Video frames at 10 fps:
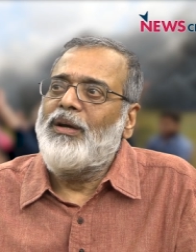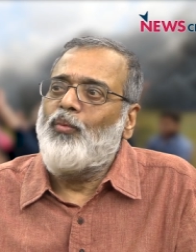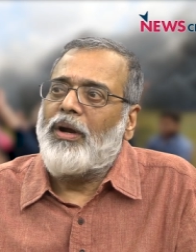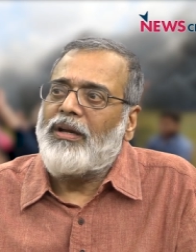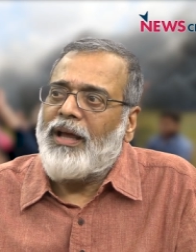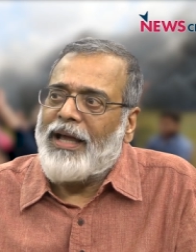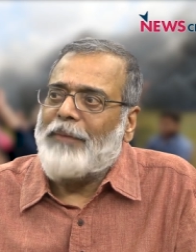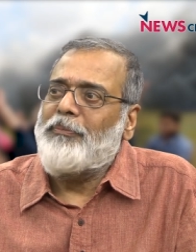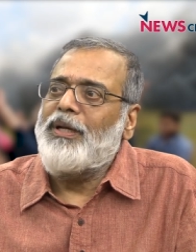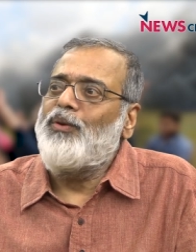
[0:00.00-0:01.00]
What
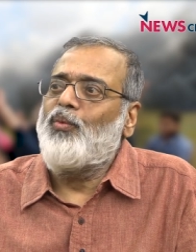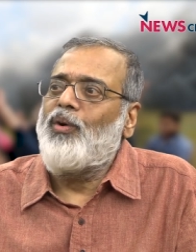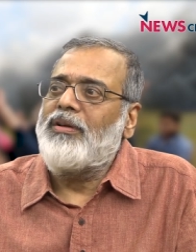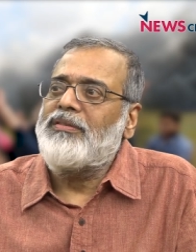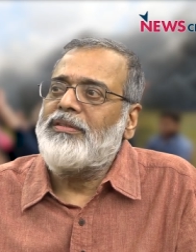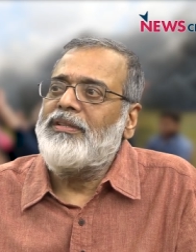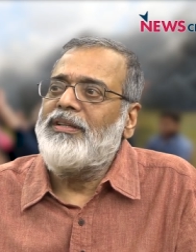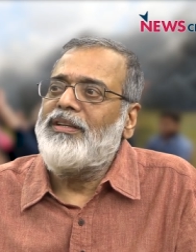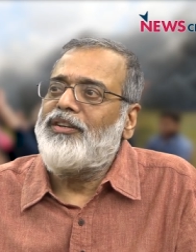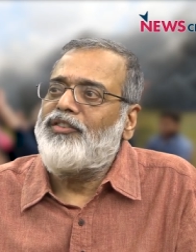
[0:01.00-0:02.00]
happened was
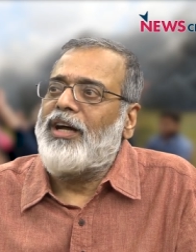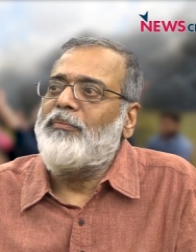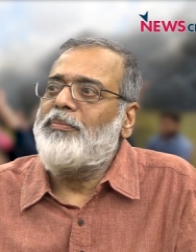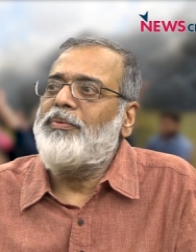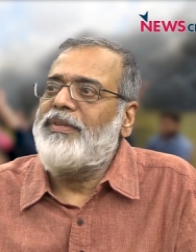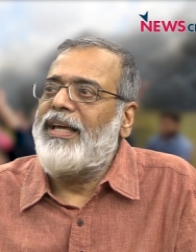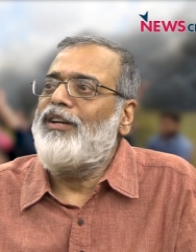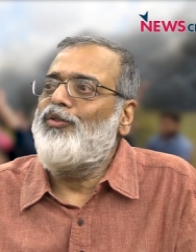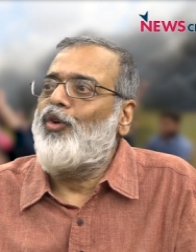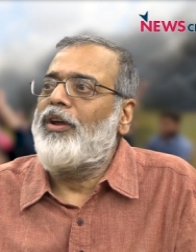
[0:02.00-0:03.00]
Trump
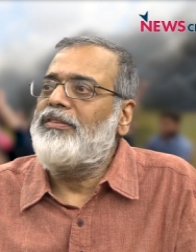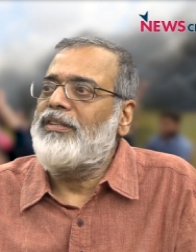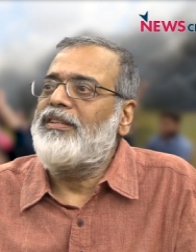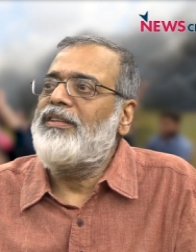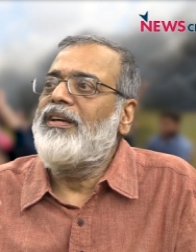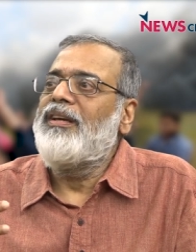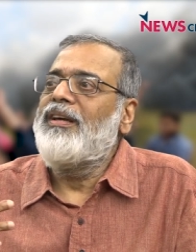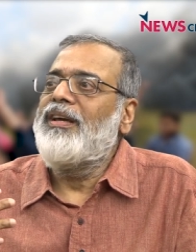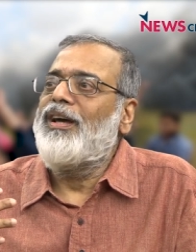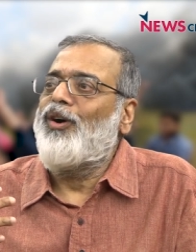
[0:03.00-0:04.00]
then wanted
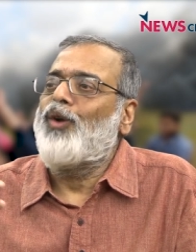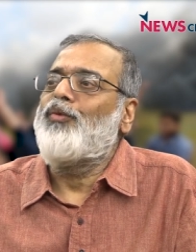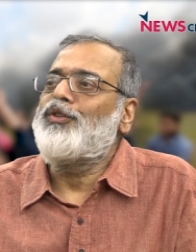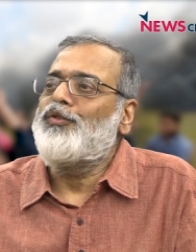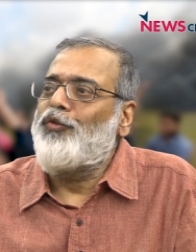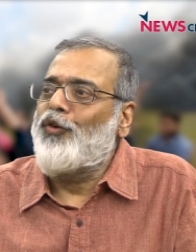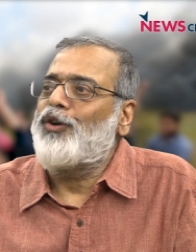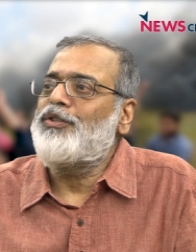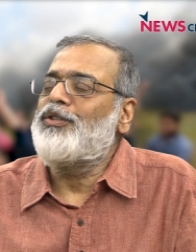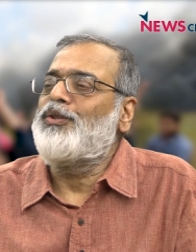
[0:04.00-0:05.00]
or was
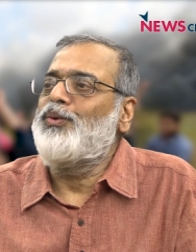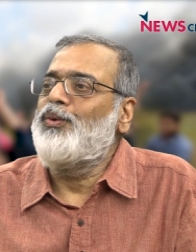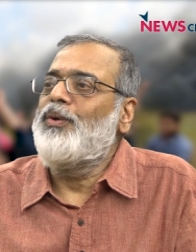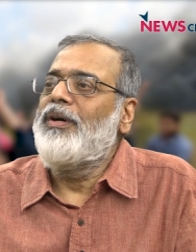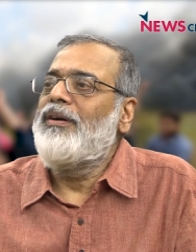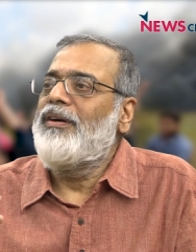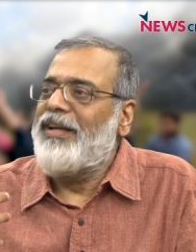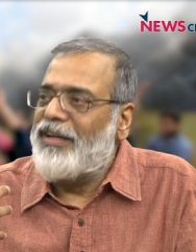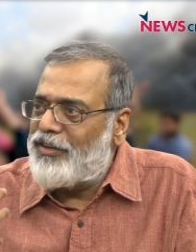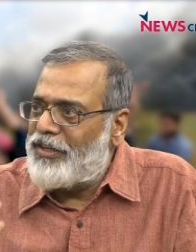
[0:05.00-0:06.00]
forced to
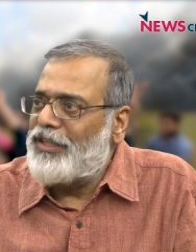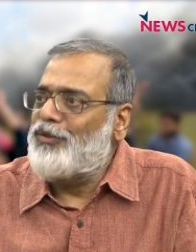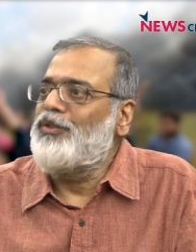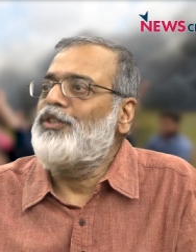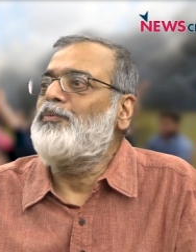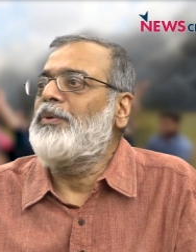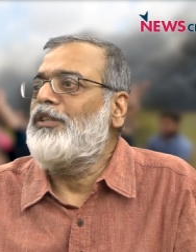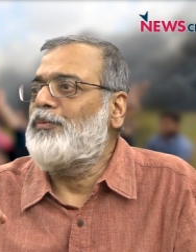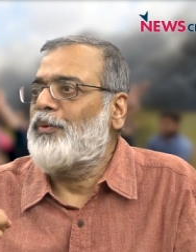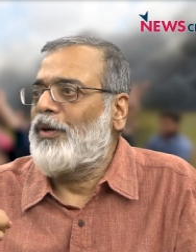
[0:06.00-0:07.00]
agree to this
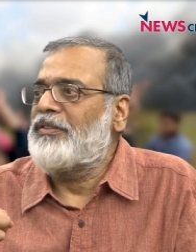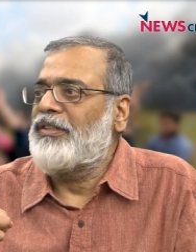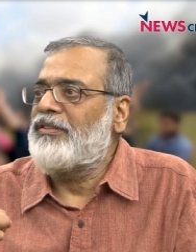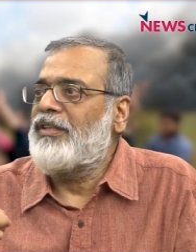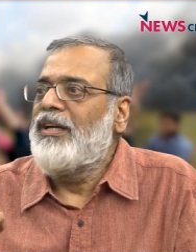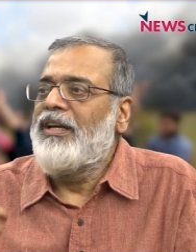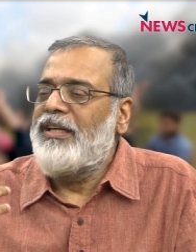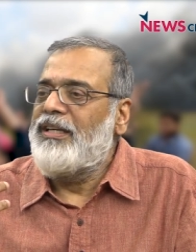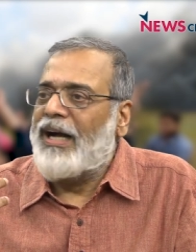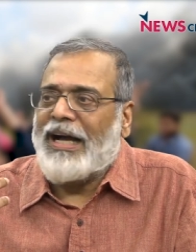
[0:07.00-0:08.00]
peace process.
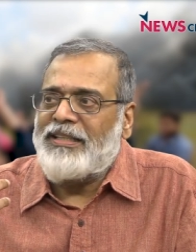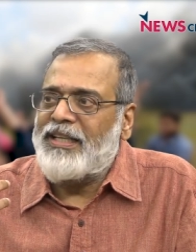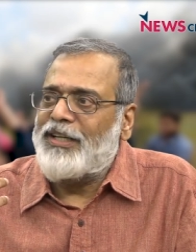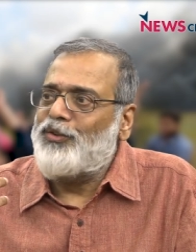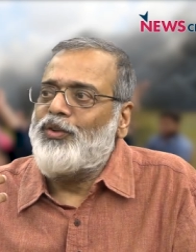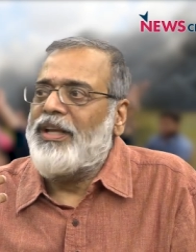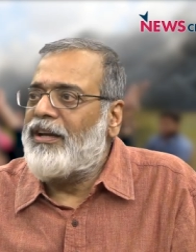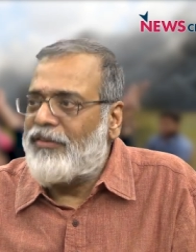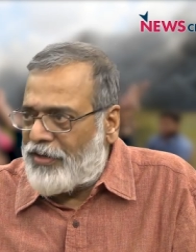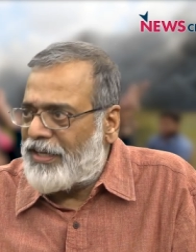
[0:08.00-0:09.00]
He either had to
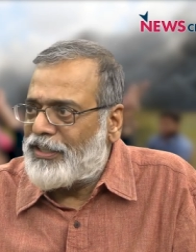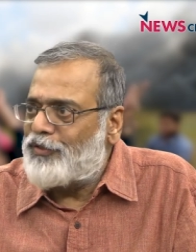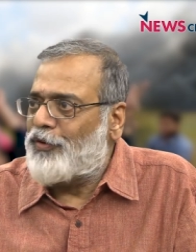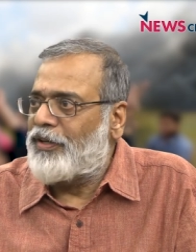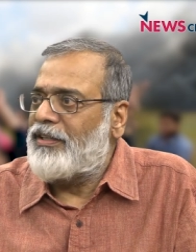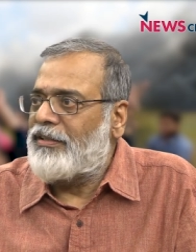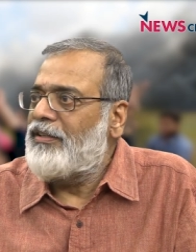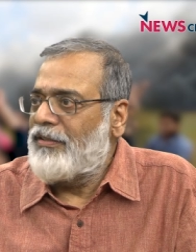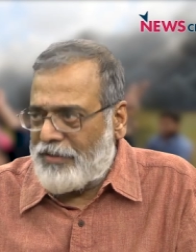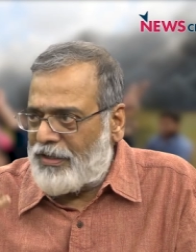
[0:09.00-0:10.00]
take credit for it,
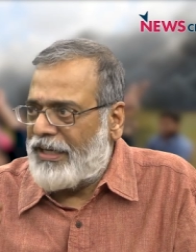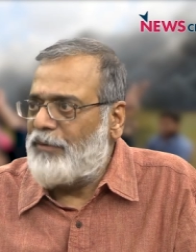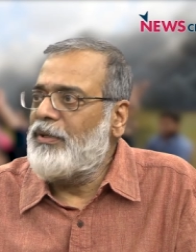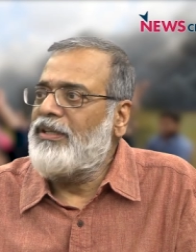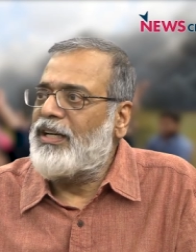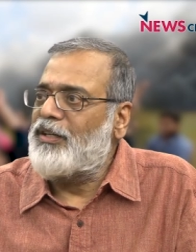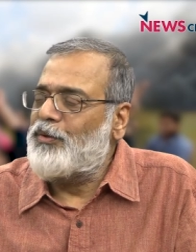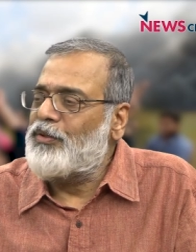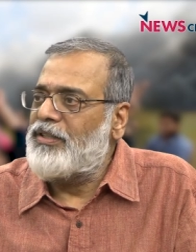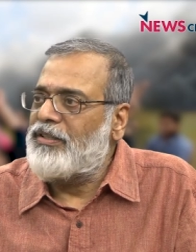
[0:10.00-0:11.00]
claiming that it was